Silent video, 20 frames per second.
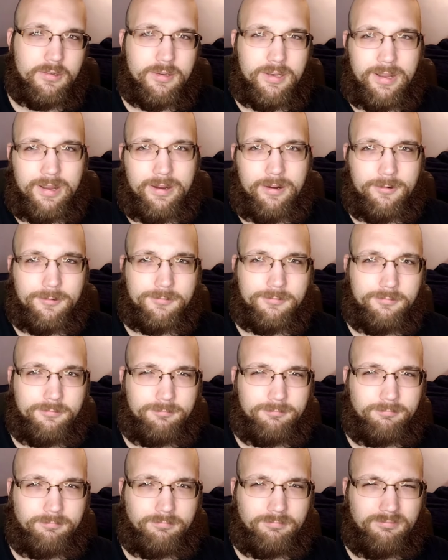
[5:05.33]
Now,
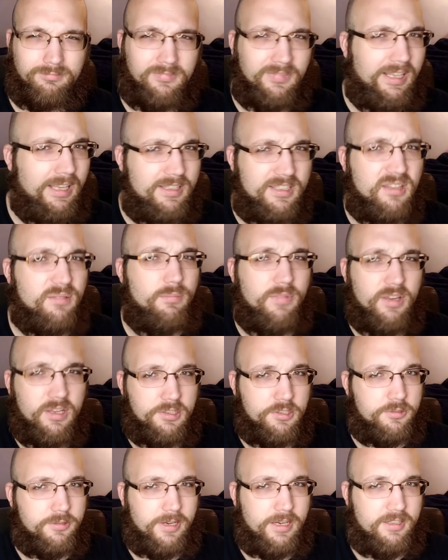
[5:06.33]
that's a
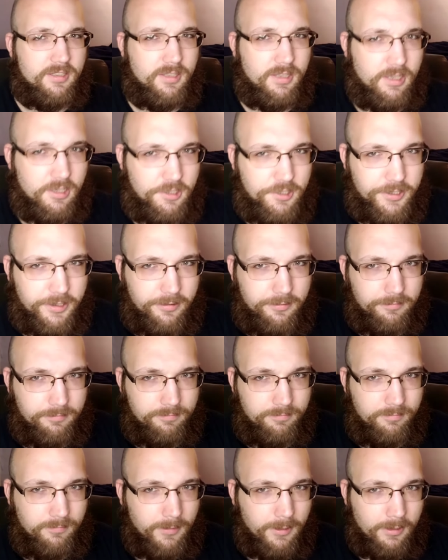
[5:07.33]
mistranslation.
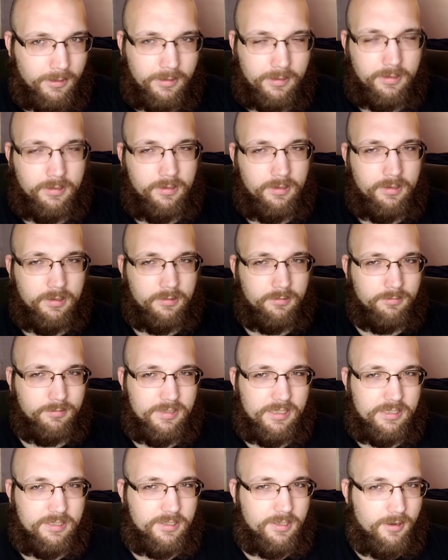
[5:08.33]

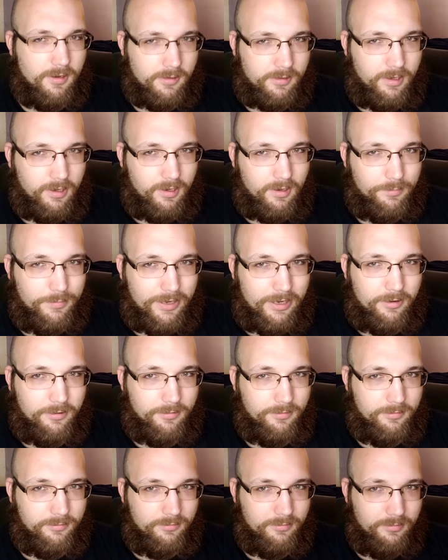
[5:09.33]
He's talking
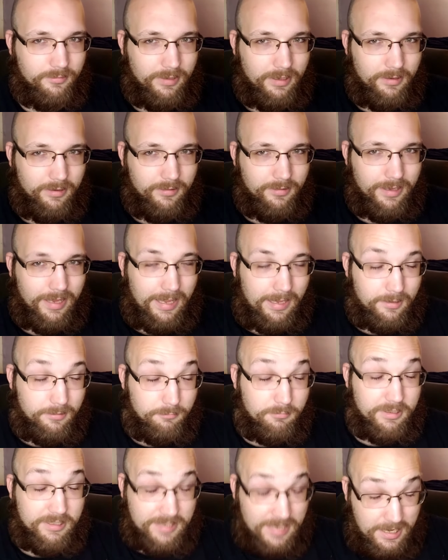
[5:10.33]
about...
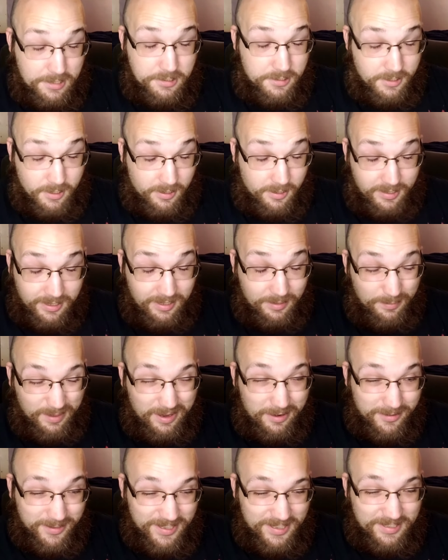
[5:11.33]
What he's actually talking
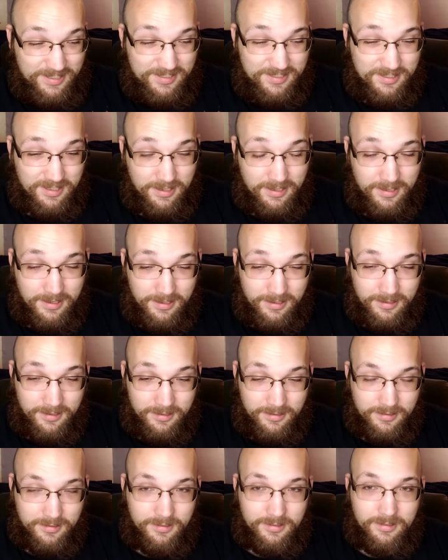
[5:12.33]
about is...
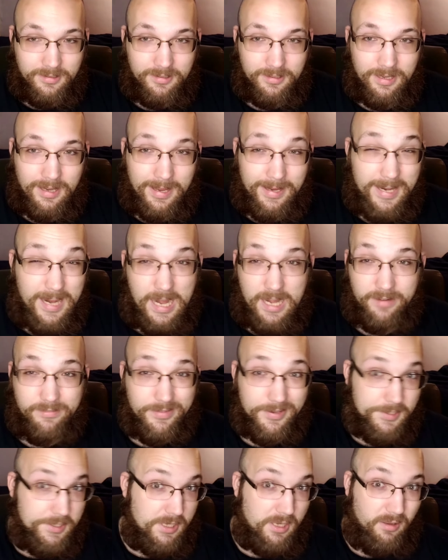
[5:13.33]
I can't
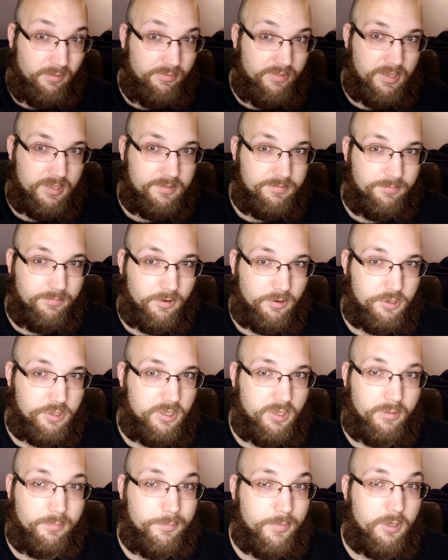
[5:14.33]
even tell if this
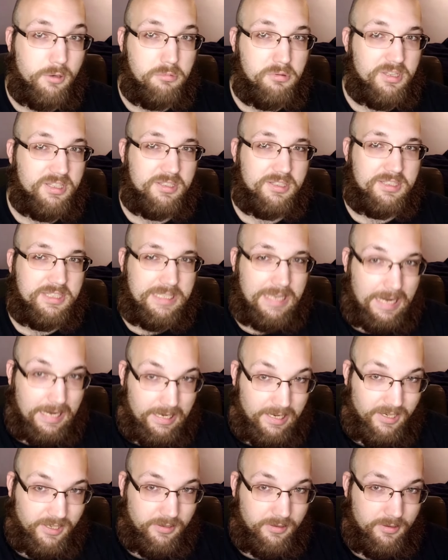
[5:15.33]
version of Boo is
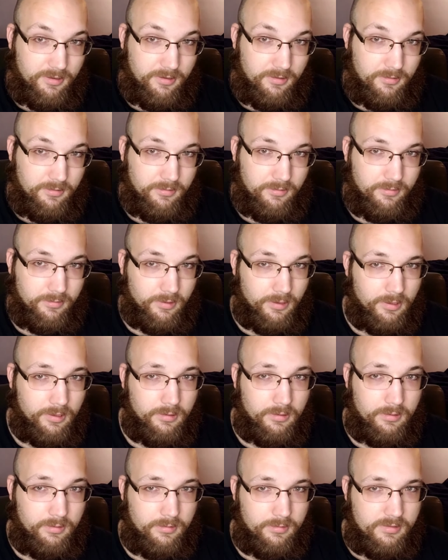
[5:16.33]
sane.
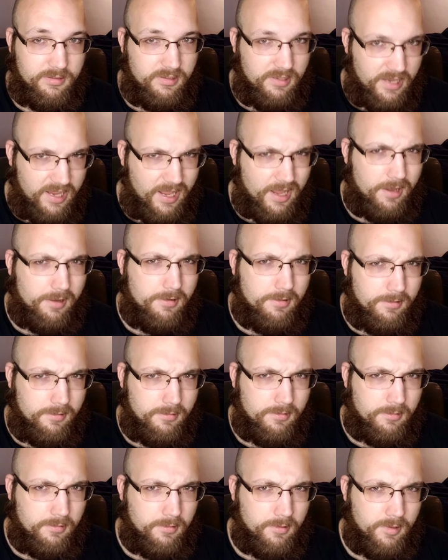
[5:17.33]
Yeah.
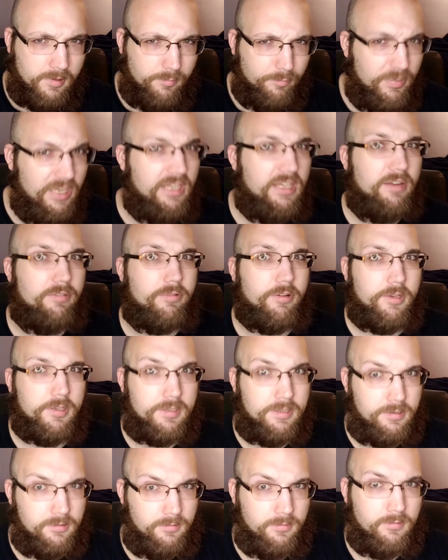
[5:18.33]
Big
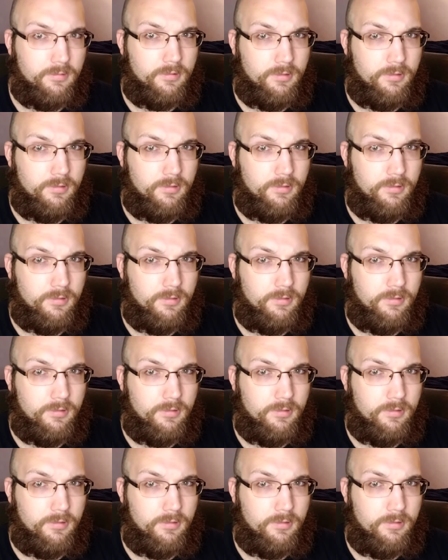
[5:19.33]
difference.